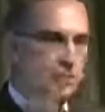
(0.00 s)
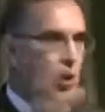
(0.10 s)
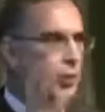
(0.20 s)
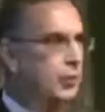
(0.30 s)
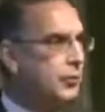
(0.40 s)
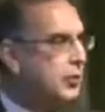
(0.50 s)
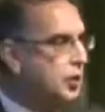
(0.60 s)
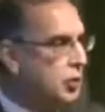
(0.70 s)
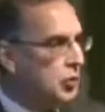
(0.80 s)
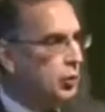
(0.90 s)
totem for the
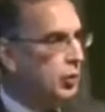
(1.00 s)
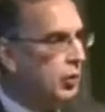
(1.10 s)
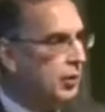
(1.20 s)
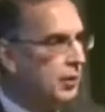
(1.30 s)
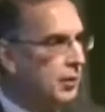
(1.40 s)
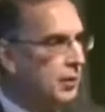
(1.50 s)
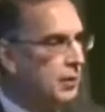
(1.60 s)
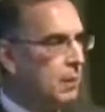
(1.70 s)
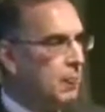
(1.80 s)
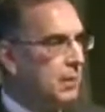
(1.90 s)
Jewish world
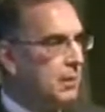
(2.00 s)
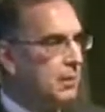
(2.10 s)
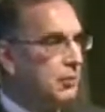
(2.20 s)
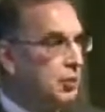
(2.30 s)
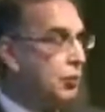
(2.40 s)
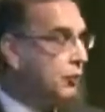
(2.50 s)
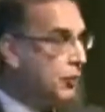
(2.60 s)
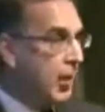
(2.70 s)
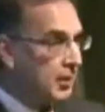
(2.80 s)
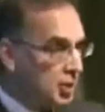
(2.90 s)
to,
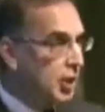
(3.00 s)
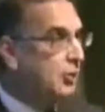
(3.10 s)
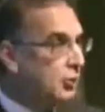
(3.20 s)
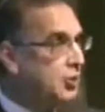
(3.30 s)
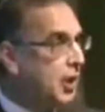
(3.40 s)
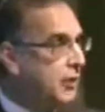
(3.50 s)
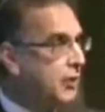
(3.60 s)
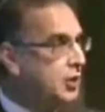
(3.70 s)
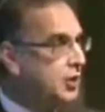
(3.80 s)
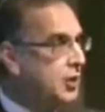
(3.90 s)
for my children's
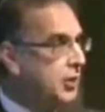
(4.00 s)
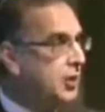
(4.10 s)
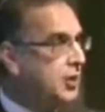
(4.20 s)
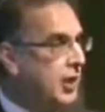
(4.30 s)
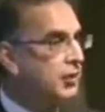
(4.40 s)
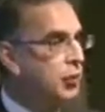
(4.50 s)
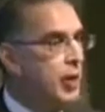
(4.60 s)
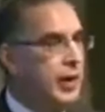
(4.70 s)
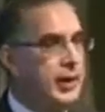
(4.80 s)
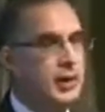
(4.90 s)
generation, Generation X,
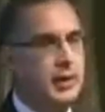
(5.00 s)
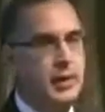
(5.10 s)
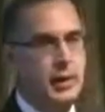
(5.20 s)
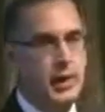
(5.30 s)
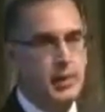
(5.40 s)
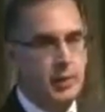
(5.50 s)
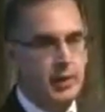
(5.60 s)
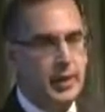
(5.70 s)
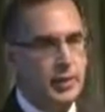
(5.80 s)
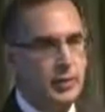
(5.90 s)
Y, and
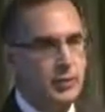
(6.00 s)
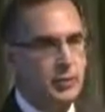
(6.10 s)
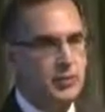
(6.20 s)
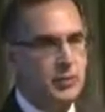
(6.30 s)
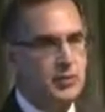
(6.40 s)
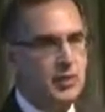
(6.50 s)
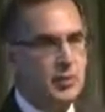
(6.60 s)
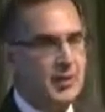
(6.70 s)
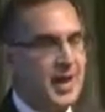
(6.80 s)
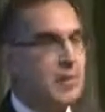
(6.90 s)
millennials,
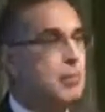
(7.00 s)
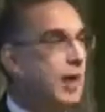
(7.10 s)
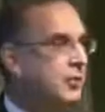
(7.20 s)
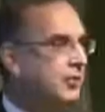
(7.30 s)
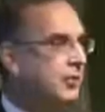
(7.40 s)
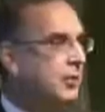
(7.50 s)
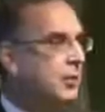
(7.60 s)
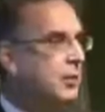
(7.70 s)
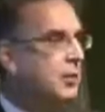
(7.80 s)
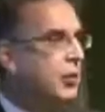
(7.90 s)
something that at best
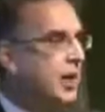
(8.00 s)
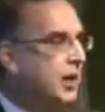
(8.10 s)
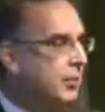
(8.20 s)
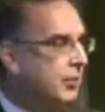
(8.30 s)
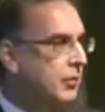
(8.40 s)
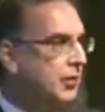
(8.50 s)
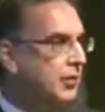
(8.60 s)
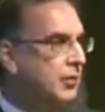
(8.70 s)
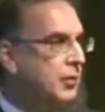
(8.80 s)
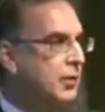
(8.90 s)
created
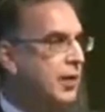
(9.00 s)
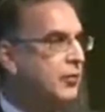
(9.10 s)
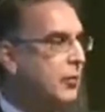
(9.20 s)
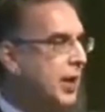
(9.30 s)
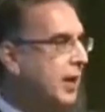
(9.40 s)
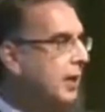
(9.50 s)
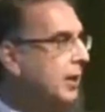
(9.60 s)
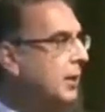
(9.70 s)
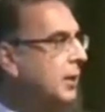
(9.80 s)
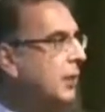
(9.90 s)
ambivalence, and for
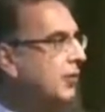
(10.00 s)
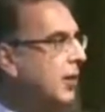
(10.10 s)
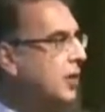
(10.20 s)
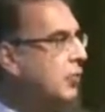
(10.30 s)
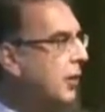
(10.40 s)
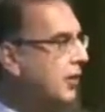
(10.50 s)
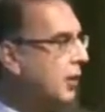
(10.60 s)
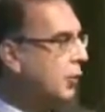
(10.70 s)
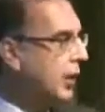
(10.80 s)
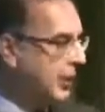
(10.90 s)
many, a desire to run the
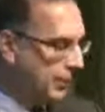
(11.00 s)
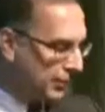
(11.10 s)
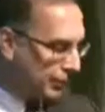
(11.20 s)
other way.